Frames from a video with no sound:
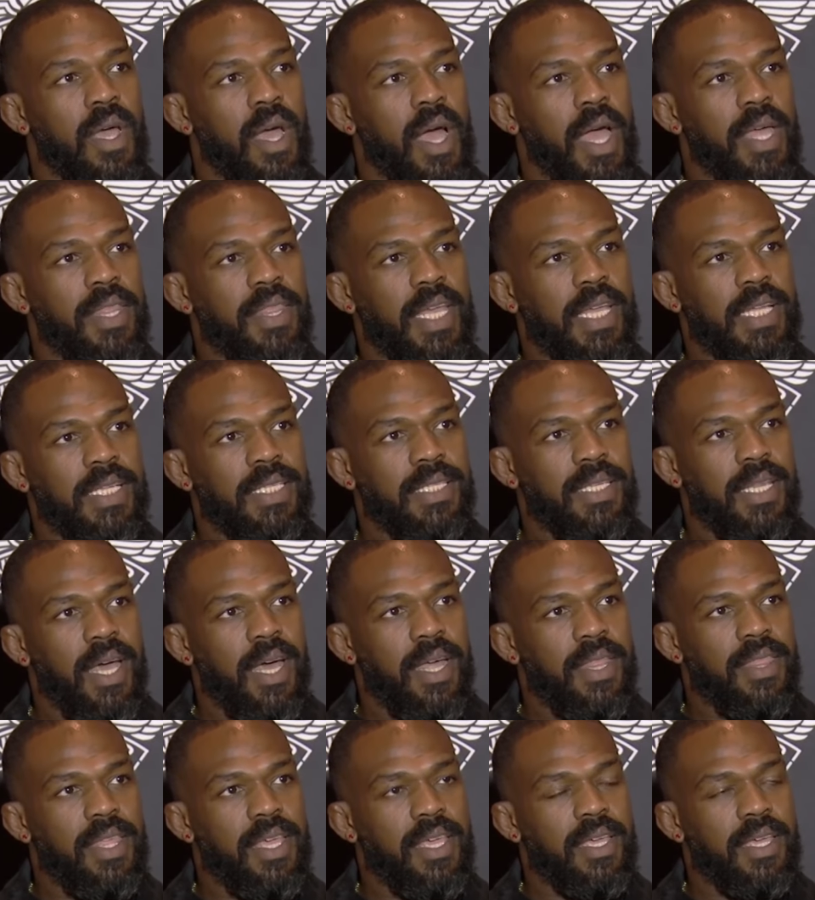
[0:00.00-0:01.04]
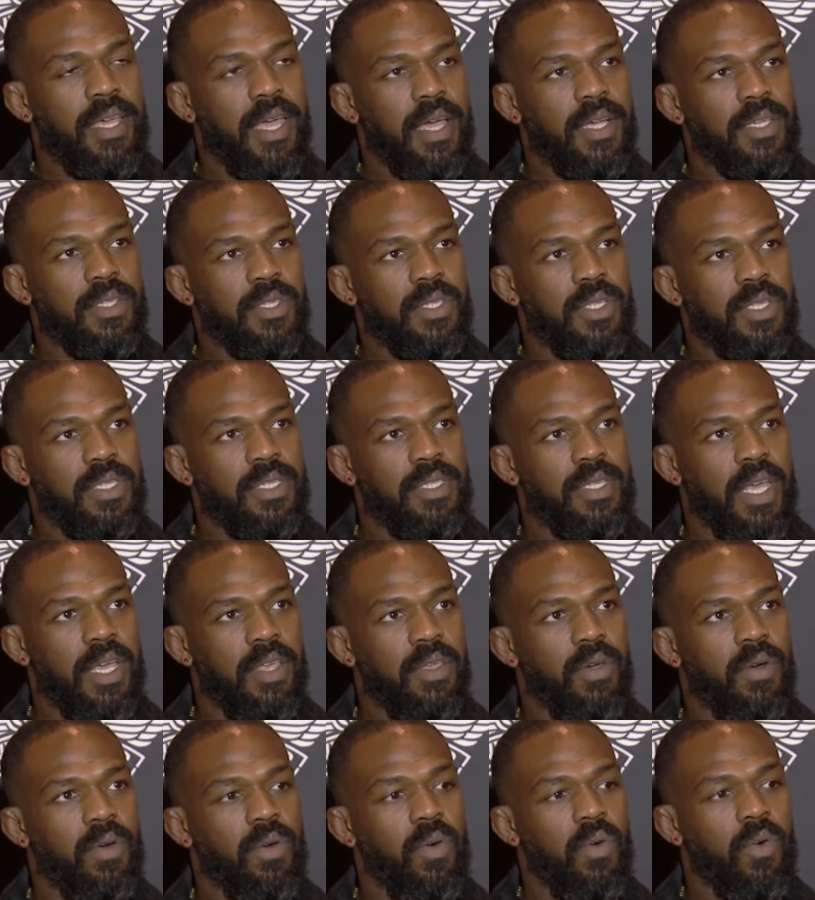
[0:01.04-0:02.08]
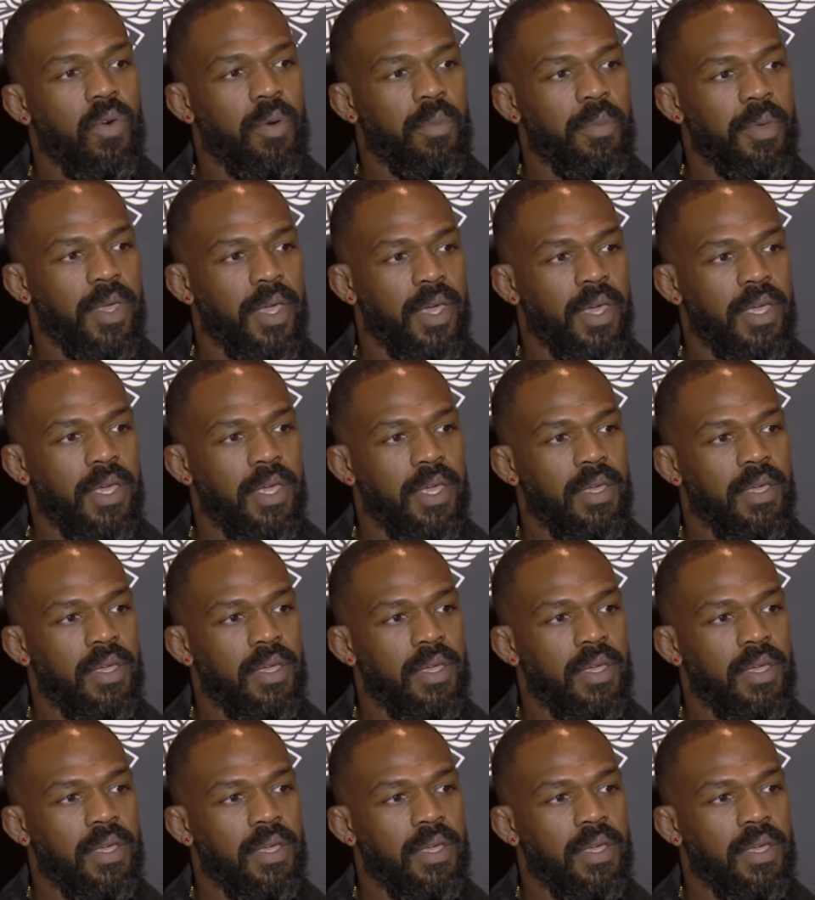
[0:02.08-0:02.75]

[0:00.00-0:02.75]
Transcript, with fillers: I think I think actually Daniel Cormier